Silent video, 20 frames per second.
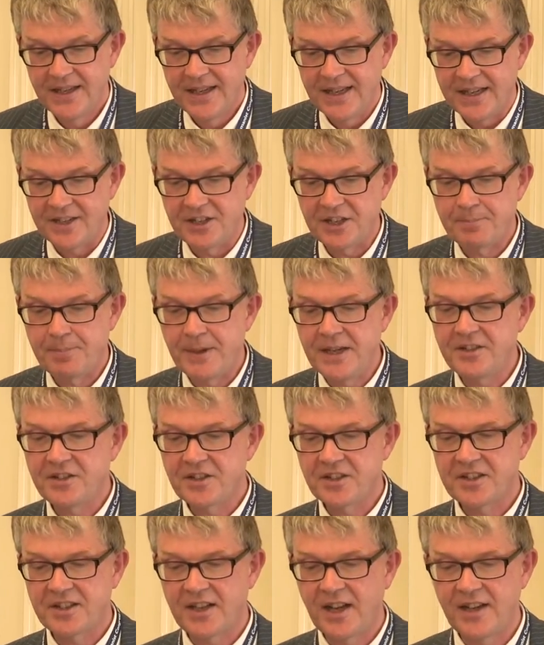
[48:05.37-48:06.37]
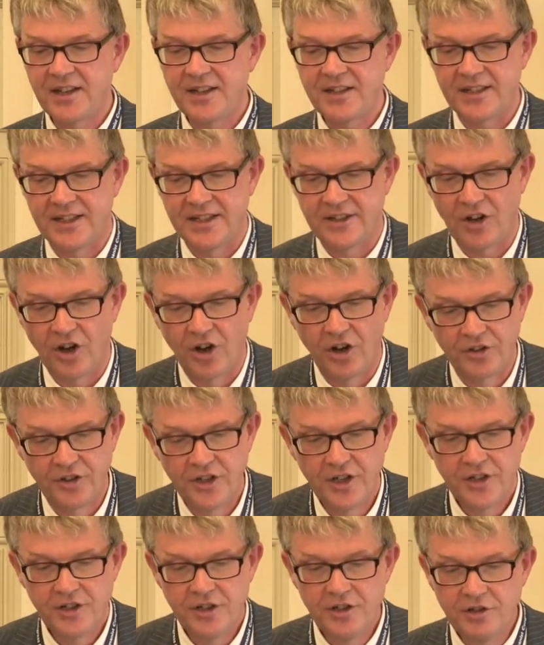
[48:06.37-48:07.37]
It has been decided
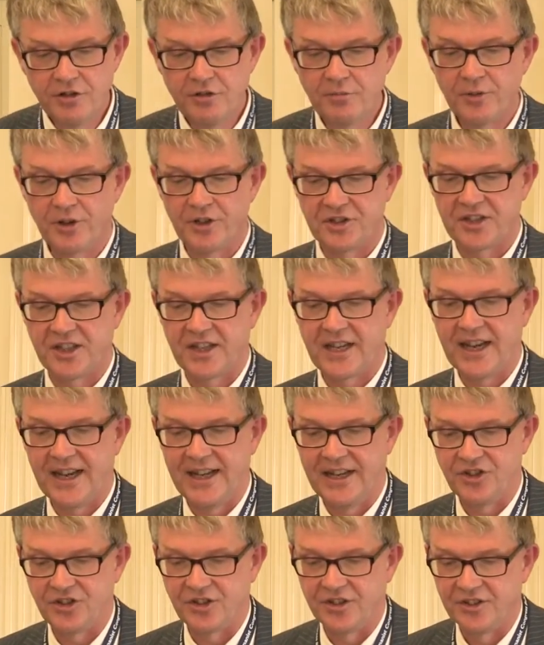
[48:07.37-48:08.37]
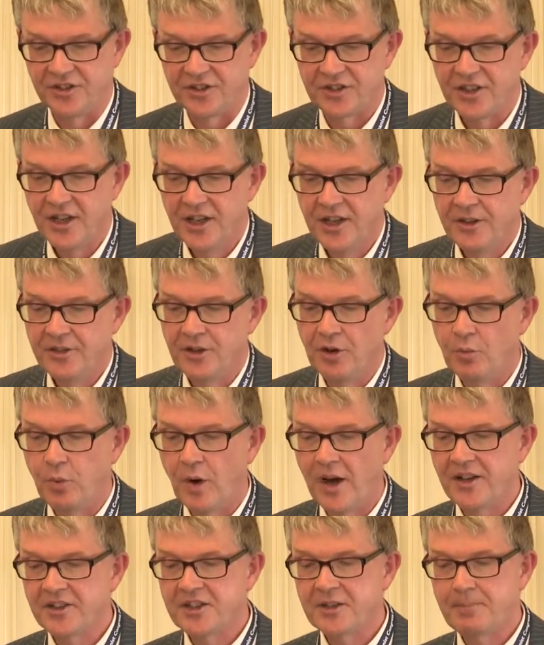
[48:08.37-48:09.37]
on numerous occasions that
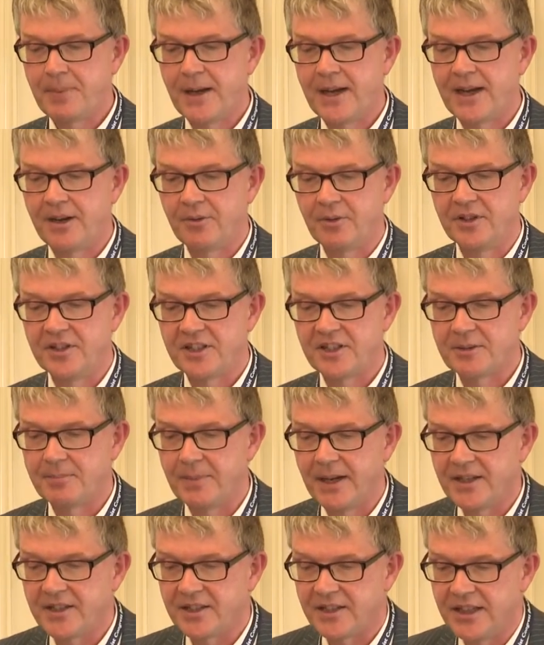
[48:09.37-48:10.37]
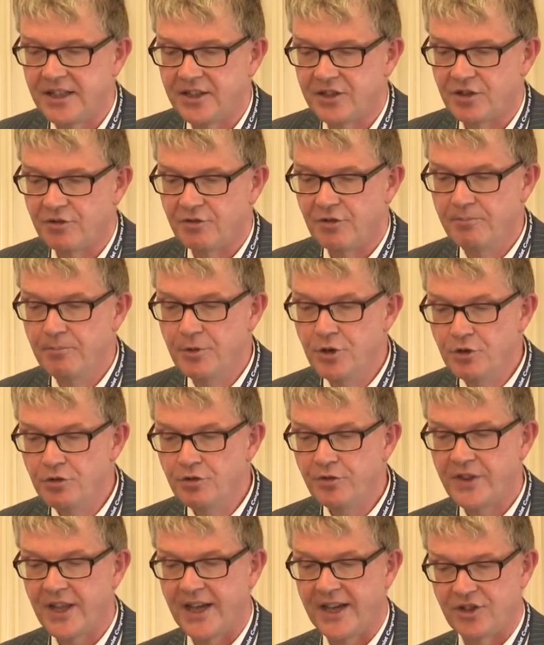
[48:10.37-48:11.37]
whilst parents may seek to
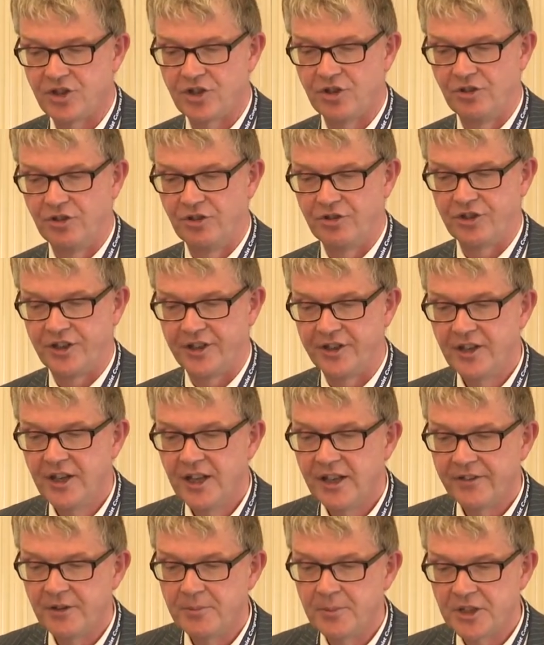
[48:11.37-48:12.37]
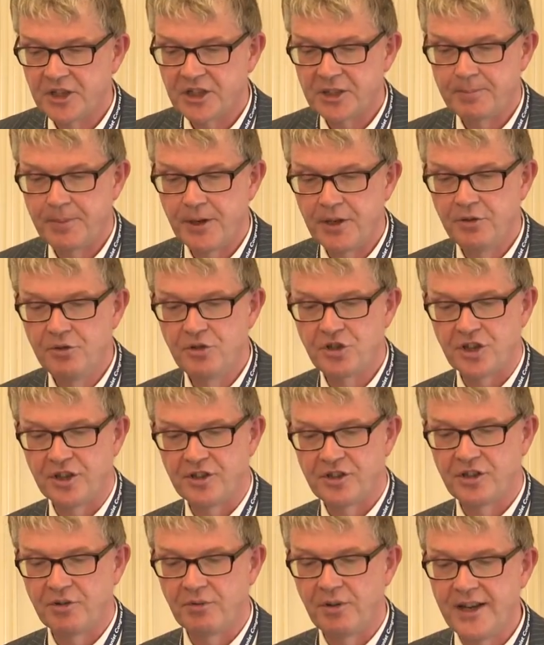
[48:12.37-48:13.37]
remove their children from exposure
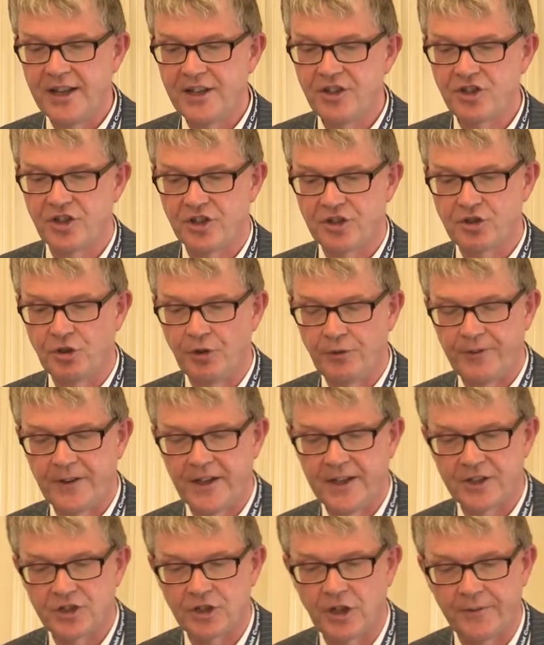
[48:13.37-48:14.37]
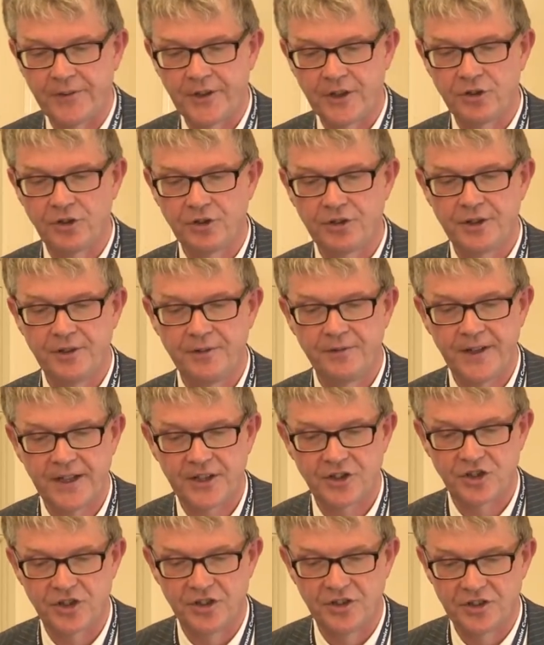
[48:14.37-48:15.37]
to religious or philosophical
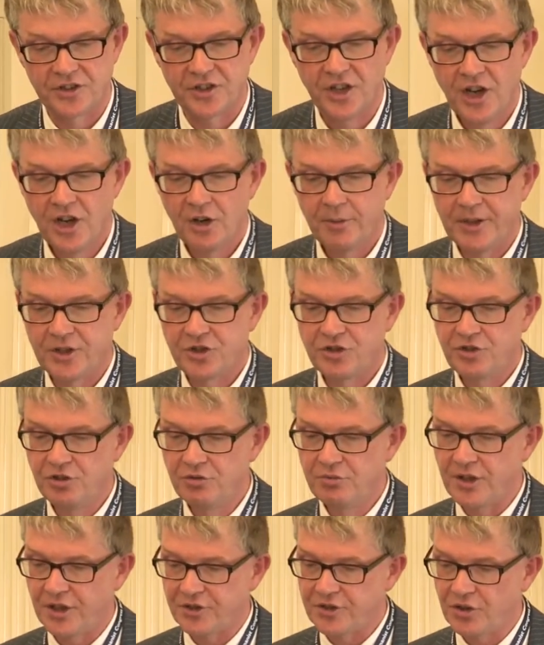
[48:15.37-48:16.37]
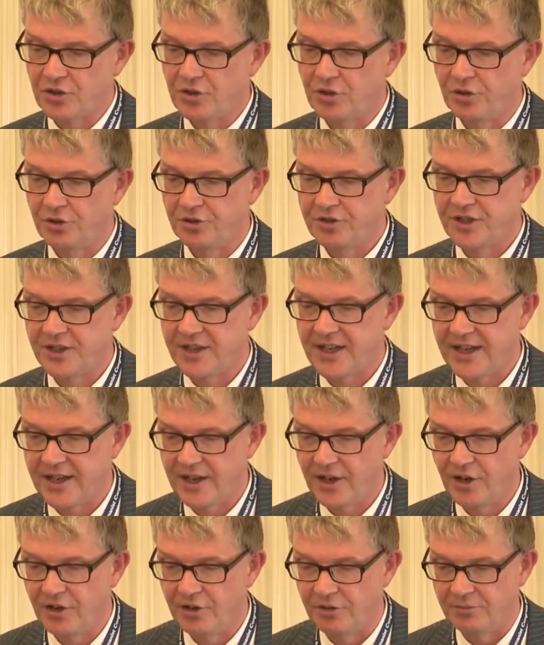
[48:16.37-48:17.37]
convictions which do not accord to
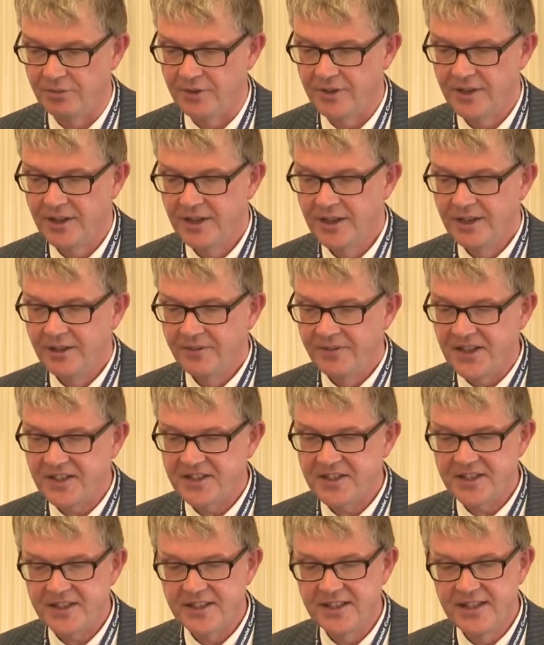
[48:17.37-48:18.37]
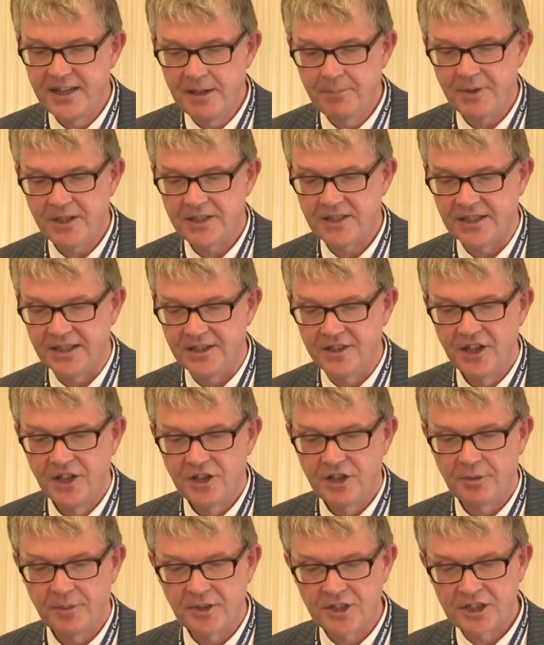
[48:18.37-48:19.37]
their own, this is limited
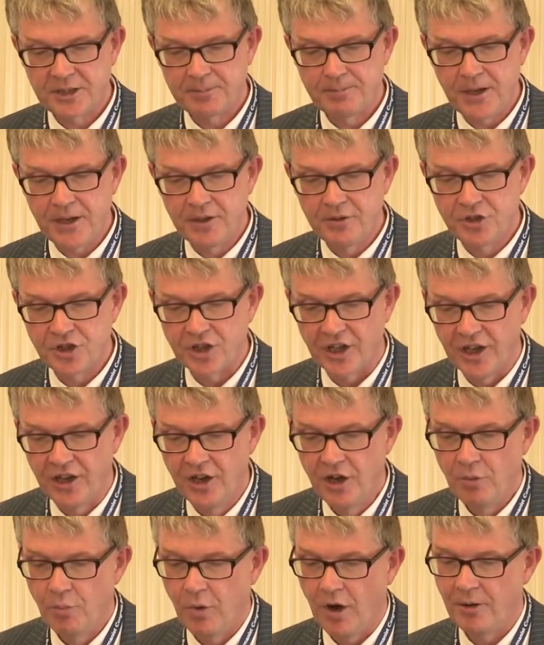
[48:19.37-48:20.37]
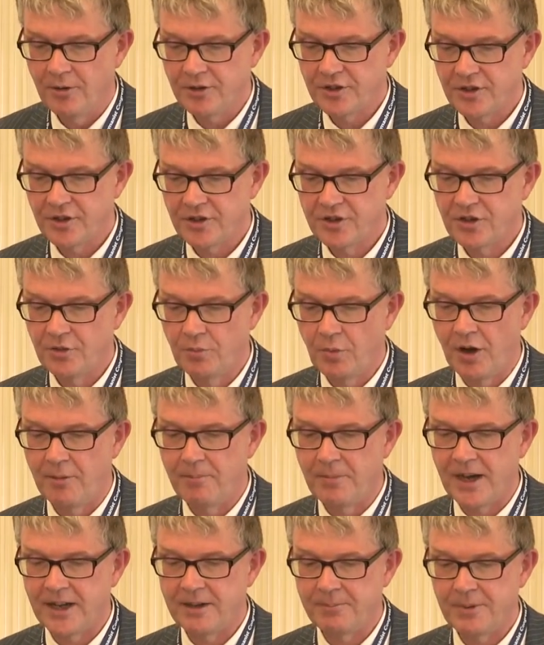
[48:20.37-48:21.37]
to exposure to what
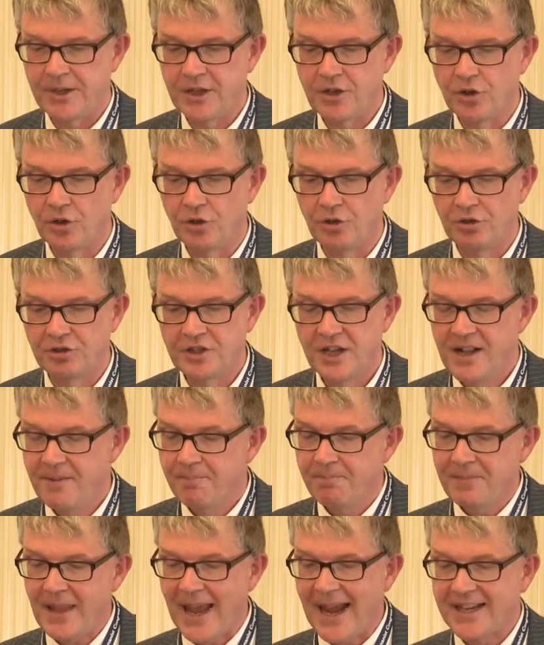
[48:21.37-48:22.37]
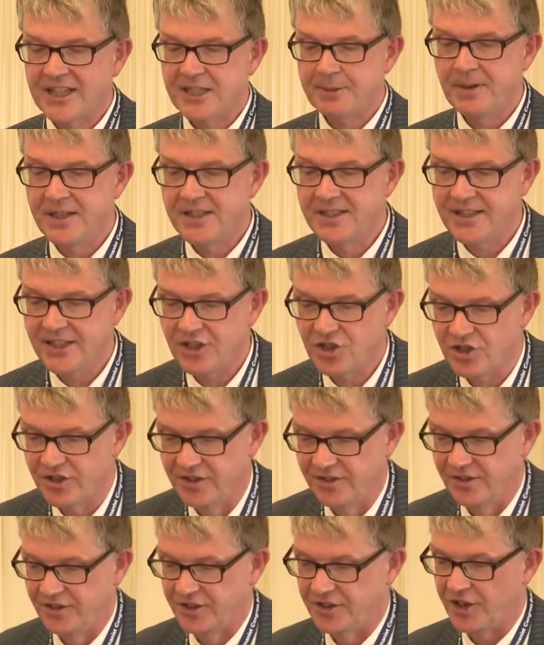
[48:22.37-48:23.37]
might be called
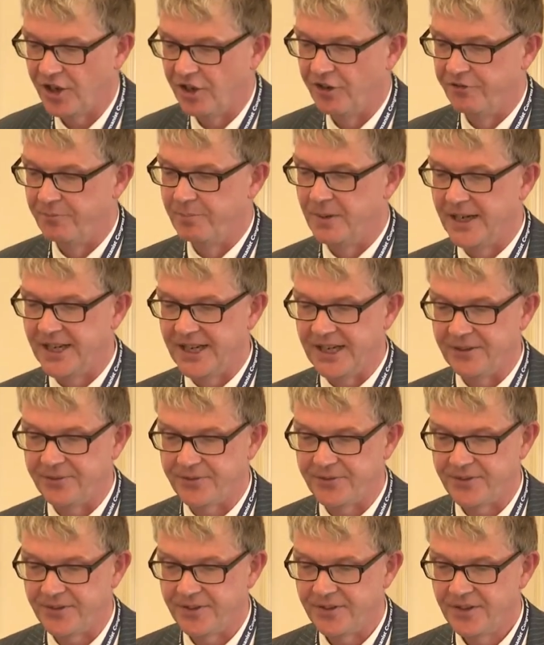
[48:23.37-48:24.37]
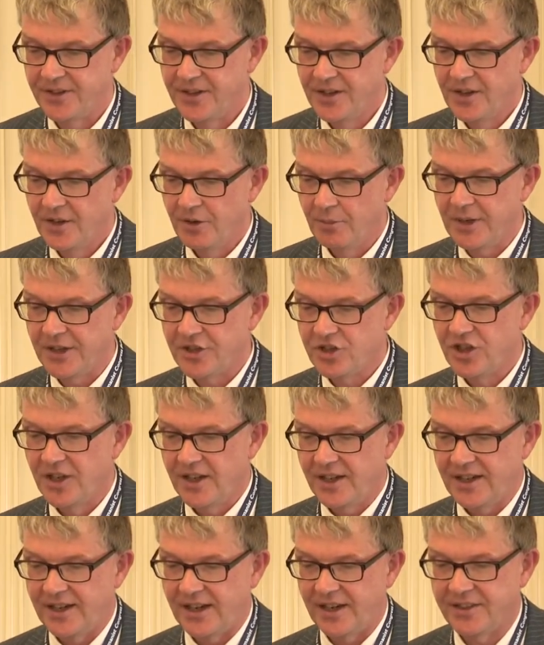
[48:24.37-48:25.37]
expositions of belief, which
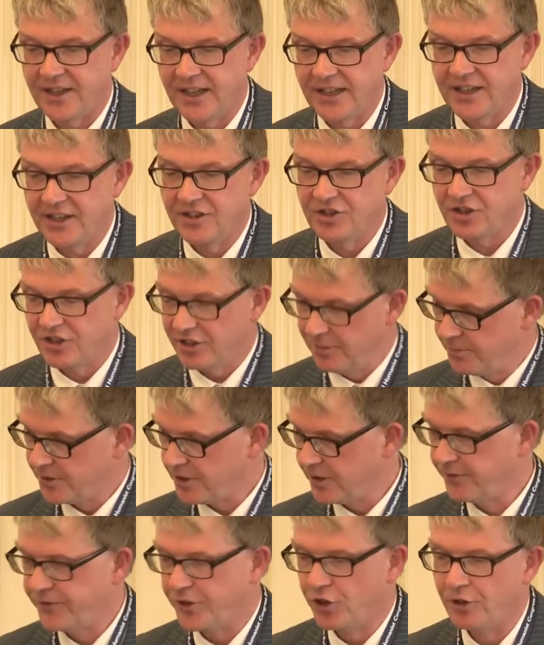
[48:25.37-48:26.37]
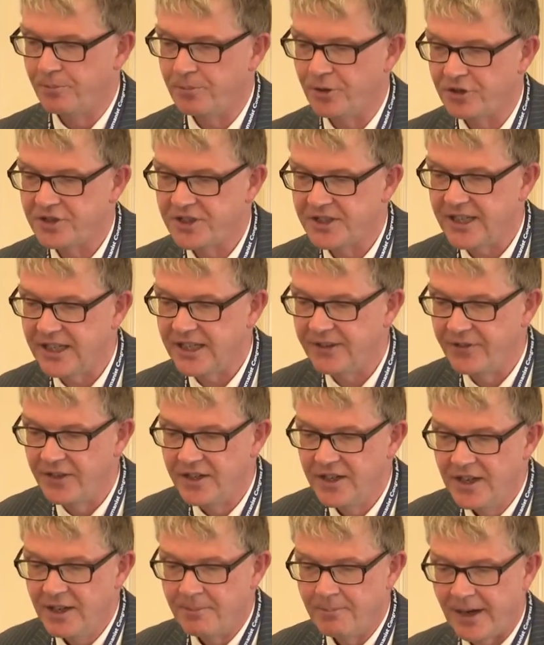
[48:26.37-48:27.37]
I think in terms of your book,
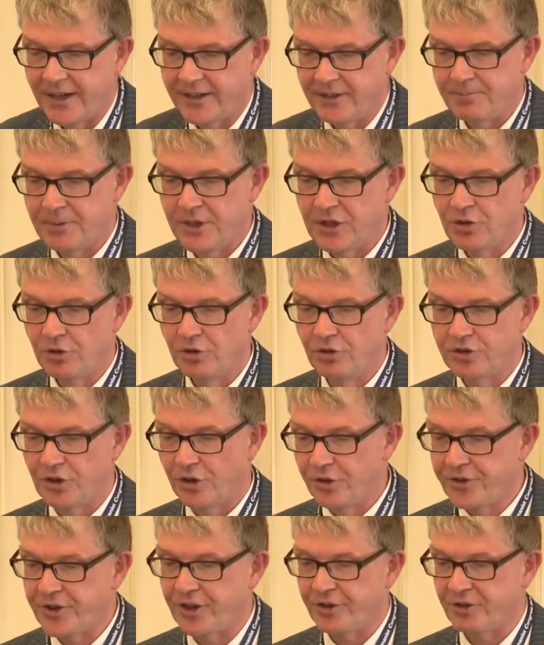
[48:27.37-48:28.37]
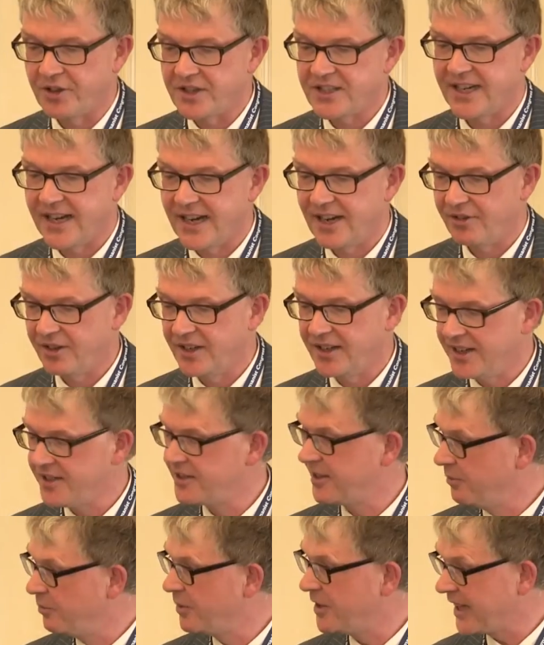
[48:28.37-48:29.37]
Stephen, might be called
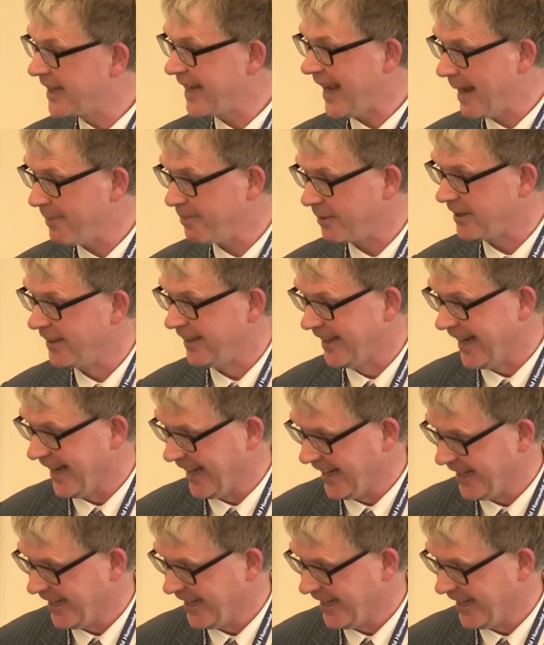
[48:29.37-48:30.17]
authoritarianism with a capital